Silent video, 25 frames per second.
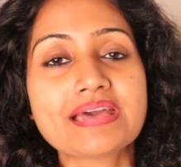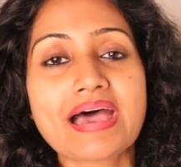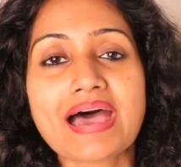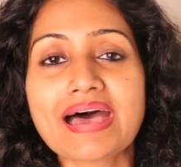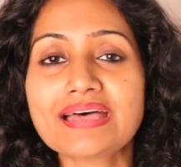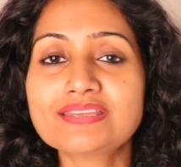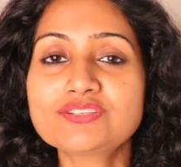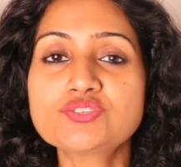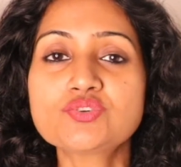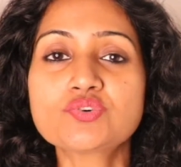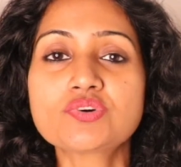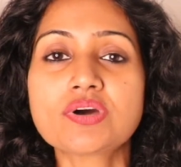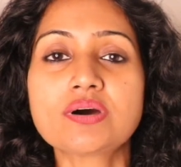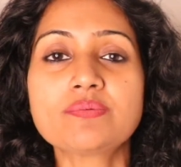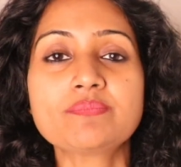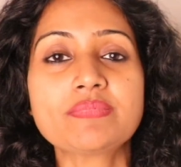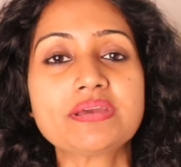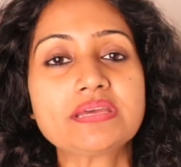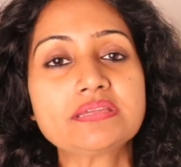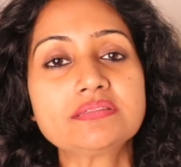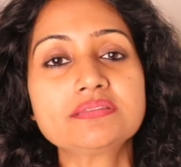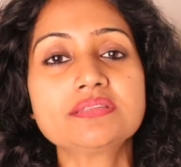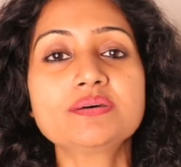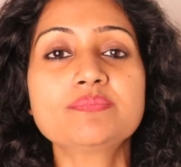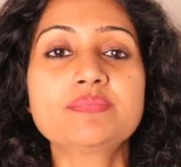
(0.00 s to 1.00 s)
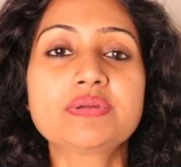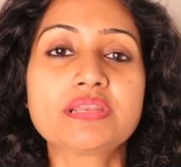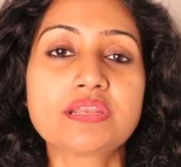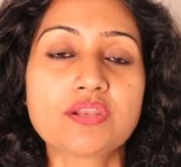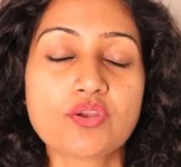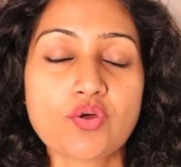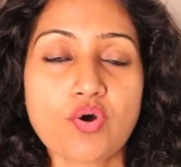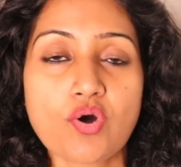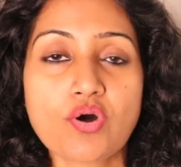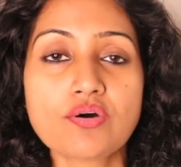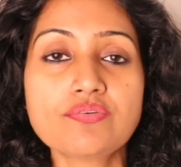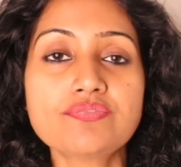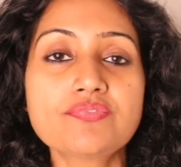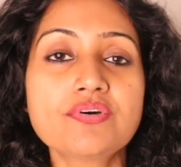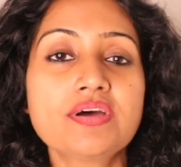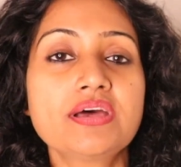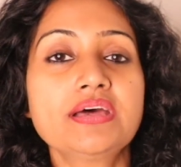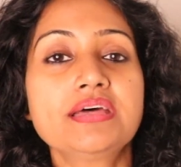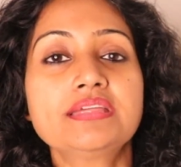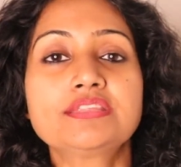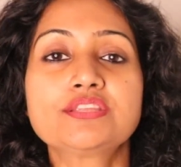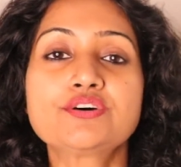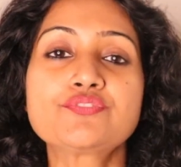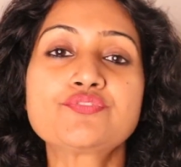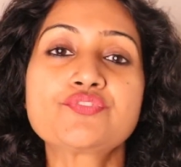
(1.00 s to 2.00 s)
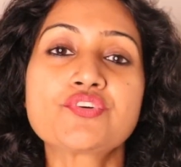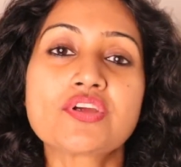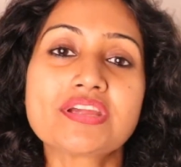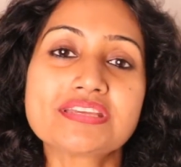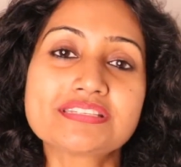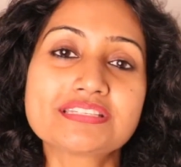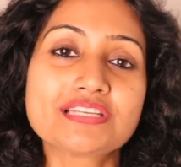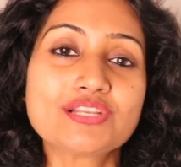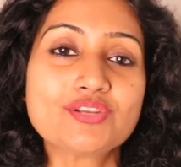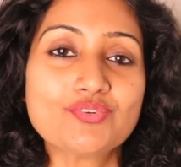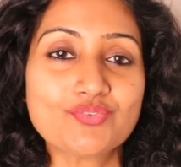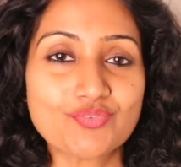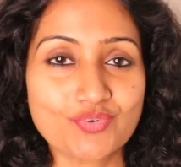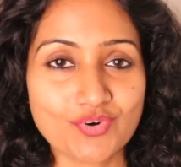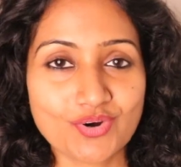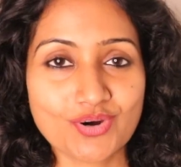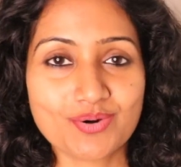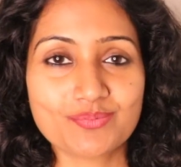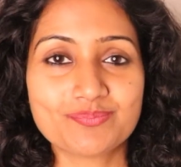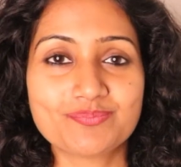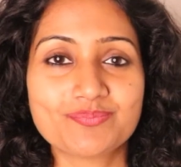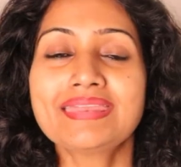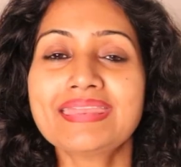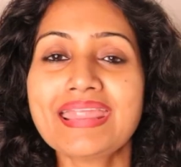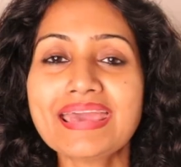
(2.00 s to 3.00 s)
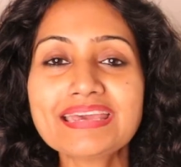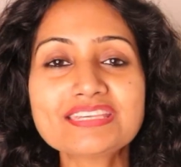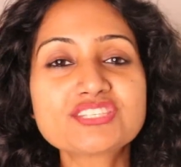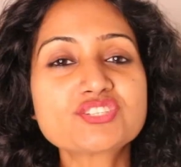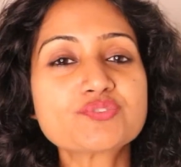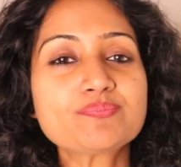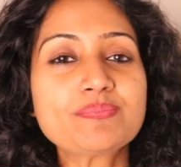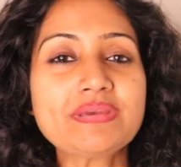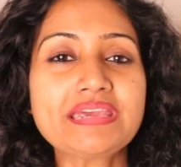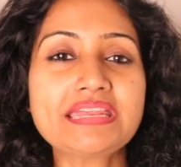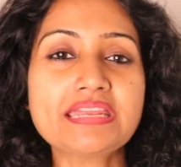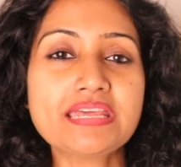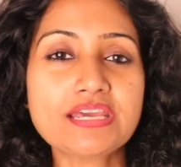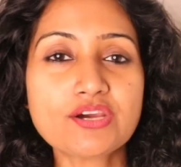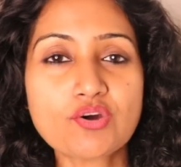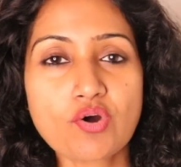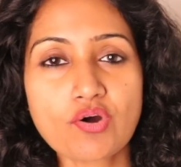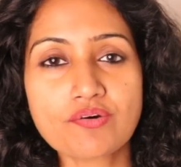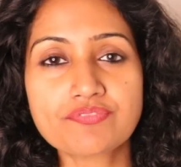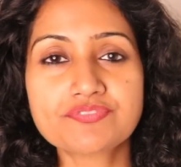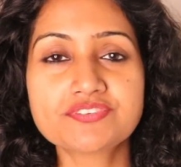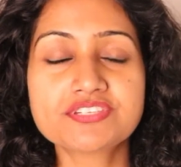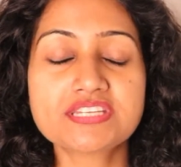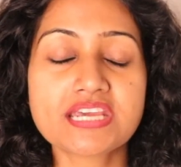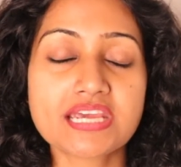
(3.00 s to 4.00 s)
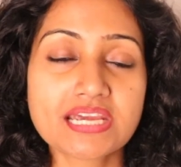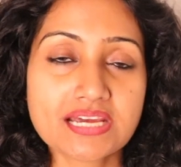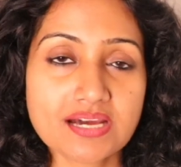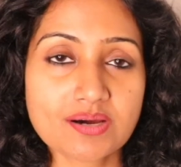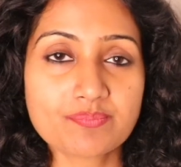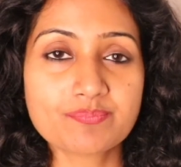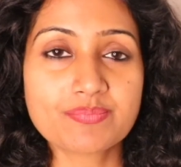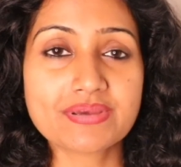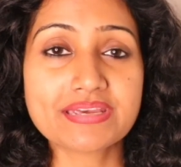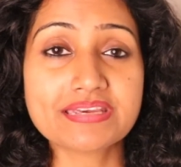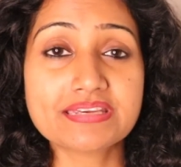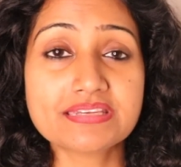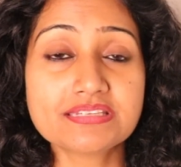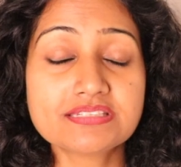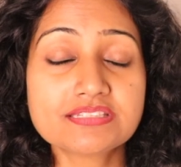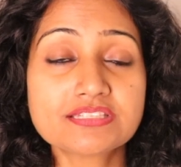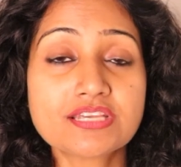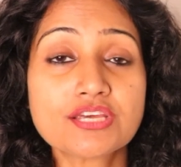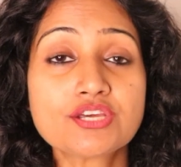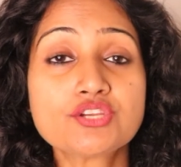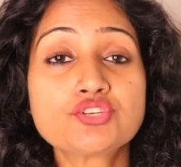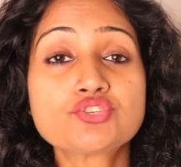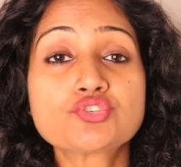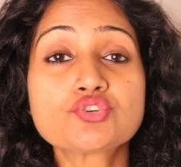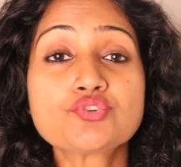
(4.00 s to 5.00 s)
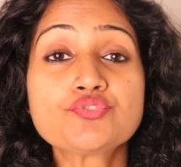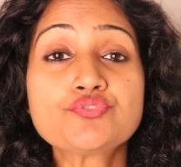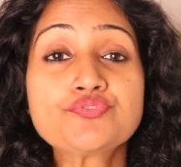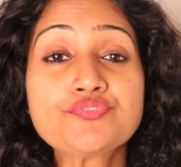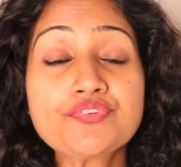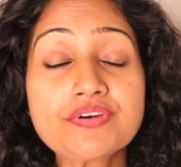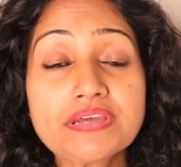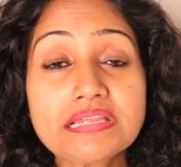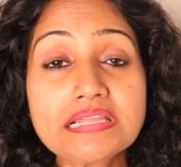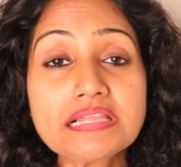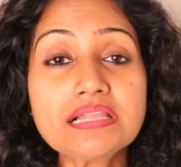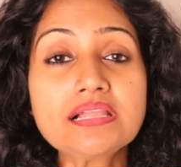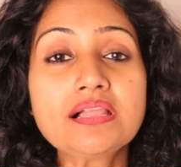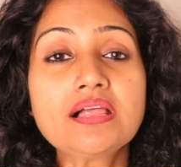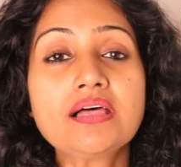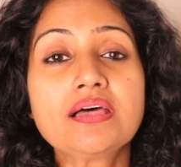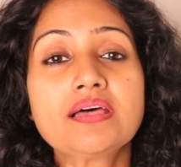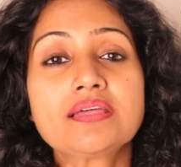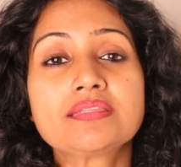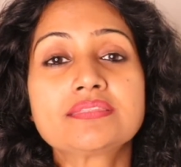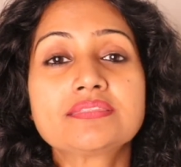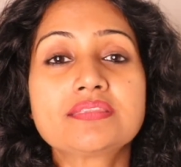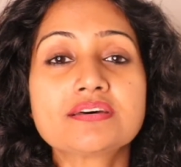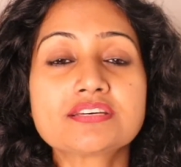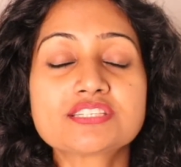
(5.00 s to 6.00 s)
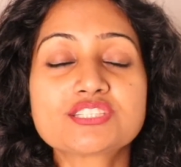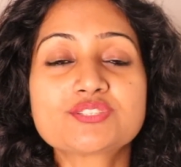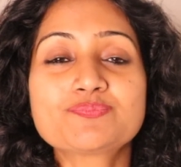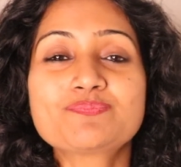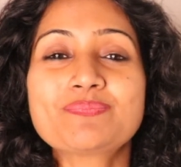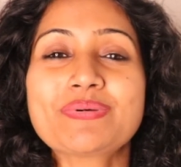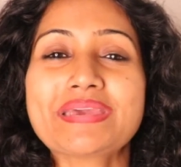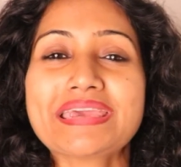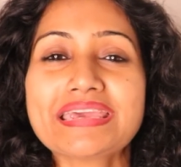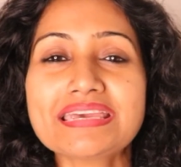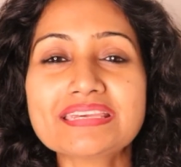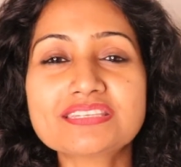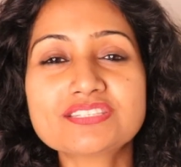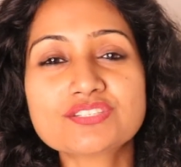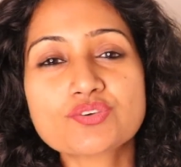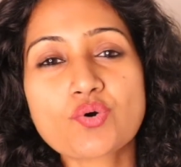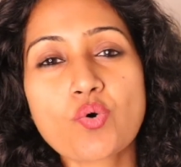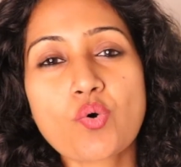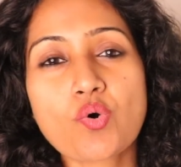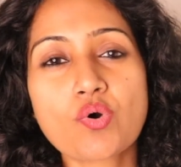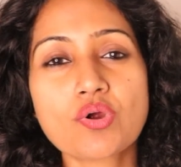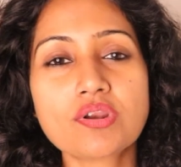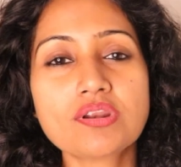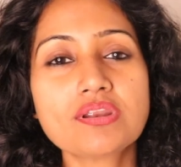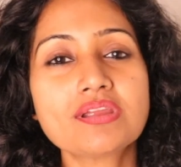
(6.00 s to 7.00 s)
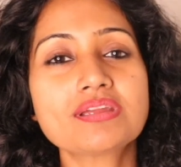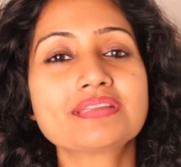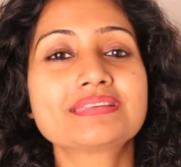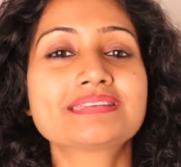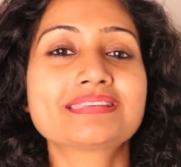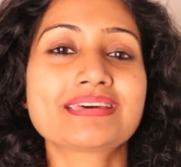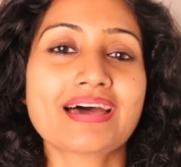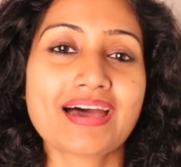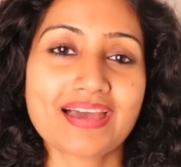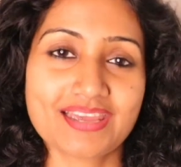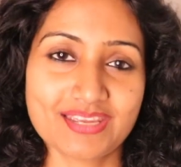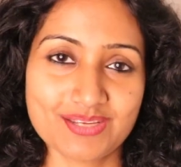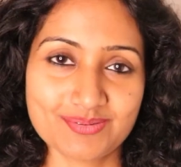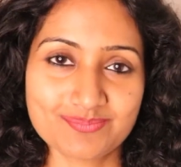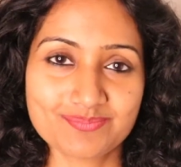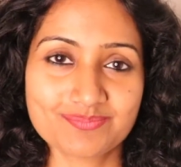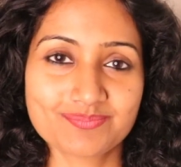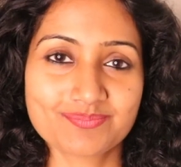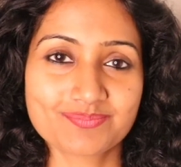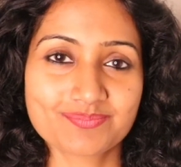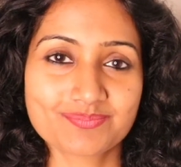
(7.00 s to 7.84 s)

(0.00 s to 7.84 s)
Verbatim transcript: it has to come in the middle of the phrasal verb. Next meaning of take up is to fill the space or time.